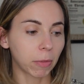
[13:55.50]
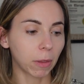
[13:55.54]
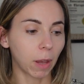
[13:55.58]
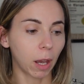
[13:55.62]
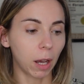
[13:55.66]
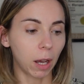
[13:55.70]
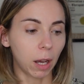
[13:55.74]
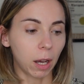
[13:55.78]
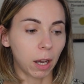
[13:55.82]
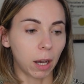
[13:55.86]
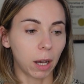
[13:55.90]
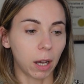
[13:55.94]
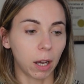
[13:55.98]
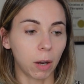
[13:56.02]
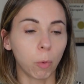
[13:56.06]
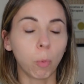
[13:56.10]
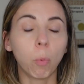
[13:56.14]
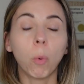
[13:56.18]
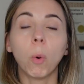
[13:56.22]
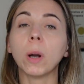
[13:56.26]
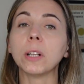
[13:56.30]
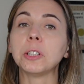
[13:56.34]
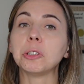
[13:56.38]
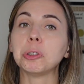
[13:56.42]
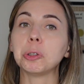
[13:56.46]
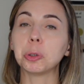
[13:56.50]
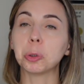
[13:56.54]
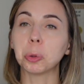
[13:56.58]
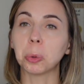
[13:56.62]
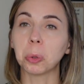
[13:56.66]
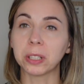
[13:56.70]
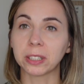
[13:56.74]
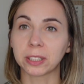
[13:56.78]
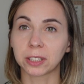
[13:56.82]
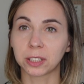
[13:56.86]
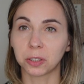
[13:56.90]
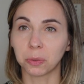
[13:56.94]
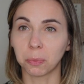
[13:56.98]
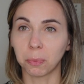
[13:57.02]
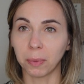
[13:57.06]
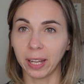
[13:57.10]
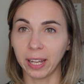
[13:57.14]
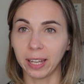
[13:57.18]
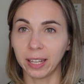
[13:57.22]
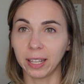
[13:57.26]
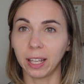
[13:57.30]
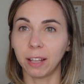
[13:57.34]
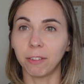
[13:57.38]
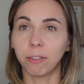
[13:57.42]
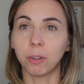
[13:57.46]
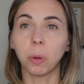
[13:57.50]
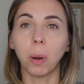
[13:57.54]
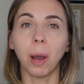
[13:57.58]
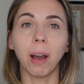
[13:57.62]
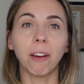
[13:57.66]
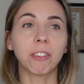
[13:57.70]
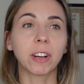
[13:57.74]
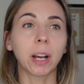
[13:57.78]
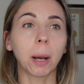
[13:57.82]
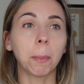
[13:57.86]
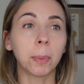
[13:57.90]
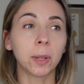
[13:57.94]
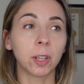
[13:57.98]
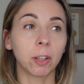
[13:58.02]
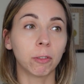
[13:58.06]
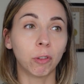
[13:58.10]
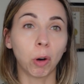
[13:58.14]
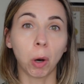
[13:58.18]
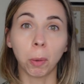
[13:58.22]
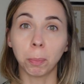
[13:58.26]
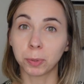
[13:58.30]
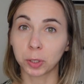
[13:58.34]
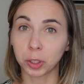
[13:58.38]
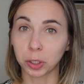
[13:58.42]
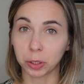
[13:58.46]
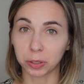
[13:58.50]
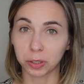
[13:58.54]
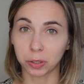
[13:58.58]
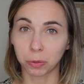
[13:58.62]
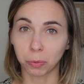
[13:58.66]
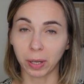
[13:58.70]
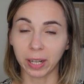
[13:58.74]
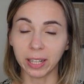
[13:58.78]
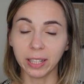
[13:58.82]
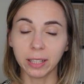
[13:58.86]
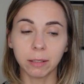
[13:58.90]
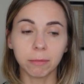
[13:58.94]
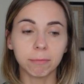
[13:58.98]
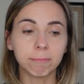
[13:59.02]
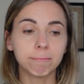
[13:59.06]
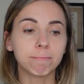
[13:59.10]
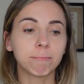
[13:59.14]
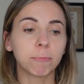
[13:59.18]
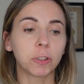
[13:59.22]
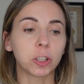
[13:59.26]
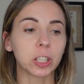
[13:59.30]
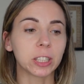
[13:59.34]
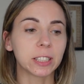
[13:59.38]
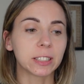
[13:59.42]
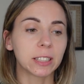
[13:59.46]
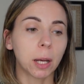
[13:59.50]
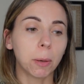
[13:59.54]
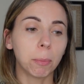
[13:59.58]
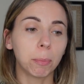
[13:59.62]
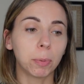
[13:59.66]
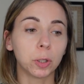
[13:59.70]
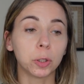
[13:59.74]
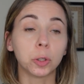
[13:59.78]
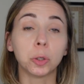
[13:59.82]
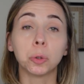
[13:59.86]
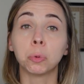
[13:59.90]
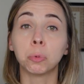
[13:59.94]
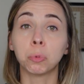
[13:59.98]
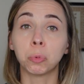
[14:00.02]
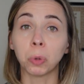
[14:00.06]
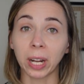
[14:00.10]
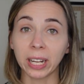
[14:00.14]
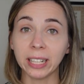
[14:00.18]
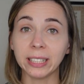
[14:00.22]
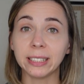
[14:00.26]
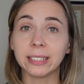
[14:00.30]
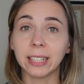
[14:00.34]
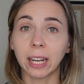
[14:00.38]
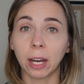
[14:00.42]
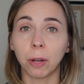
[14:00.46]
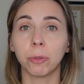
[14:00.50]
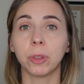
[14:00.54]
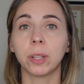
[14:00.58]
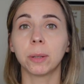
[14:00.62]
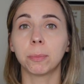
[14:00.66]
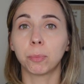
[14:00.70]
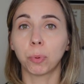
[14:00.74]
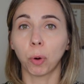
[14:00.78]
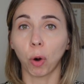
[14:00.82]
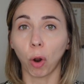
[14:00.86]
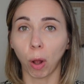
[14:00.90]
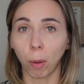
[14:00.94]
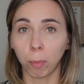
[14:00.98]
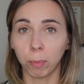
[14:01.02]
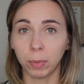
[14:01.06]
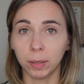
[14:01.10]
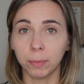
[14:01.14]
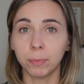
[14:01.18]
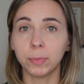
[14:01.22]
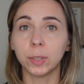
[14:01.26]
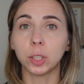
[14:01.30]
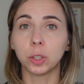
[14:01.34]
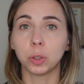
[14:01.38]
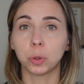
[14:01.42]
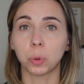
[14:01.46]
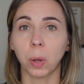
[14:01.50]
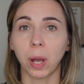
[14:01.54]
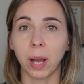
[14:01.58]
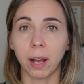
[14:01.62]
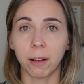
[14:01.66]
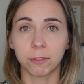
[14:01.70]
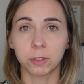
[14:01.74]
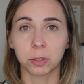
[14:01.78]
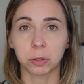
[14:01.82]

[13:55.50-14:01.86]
uh, what choice to make, if you have a couple of options, right? For example, you write down the problem that you have